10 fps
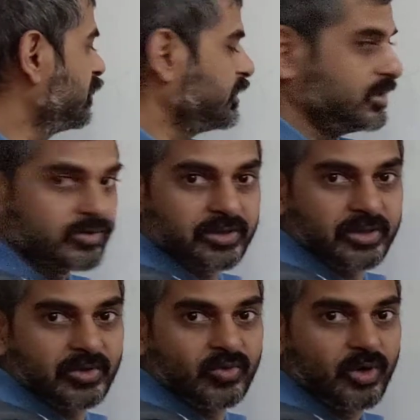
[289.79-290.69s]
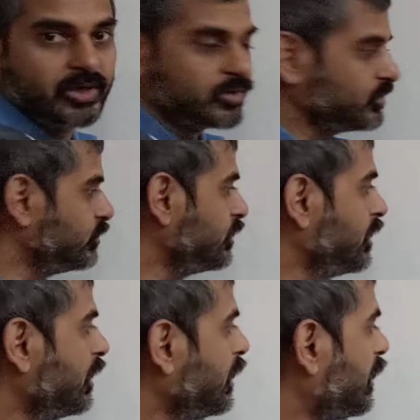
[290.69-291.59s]
is equal to
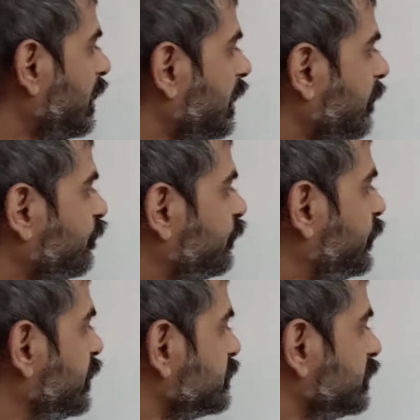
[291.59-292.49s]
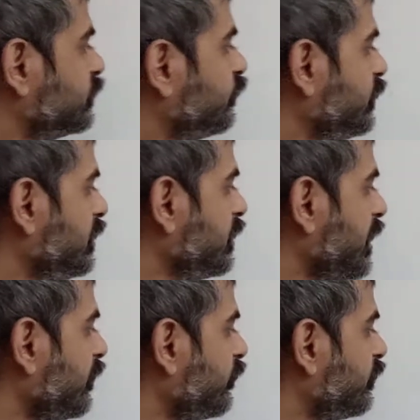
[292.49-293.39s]
this is
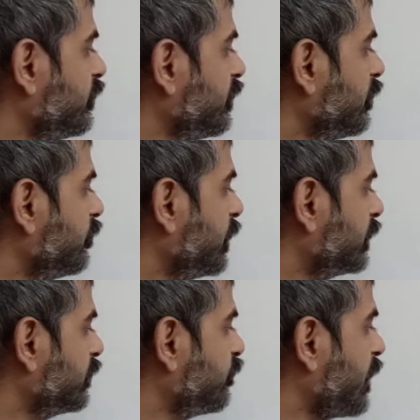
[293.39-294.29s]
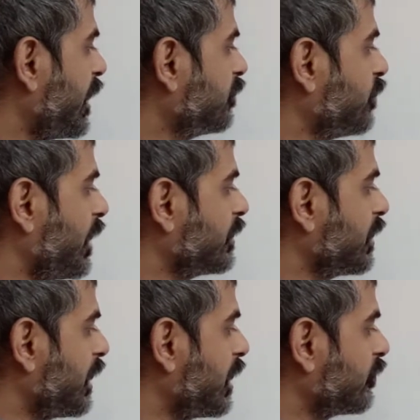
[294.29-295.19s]
Vref multiplied by
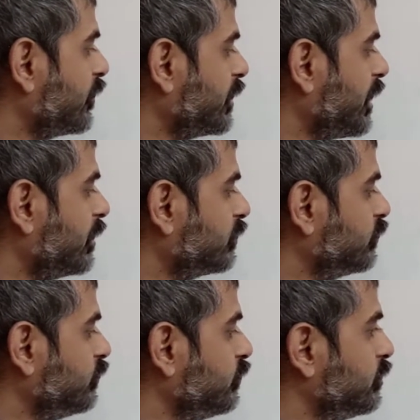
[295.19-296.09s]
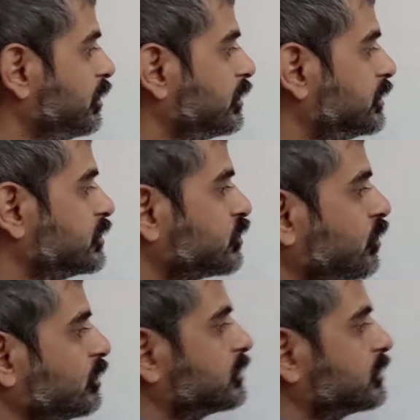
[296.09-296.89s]
R1 R2. This whole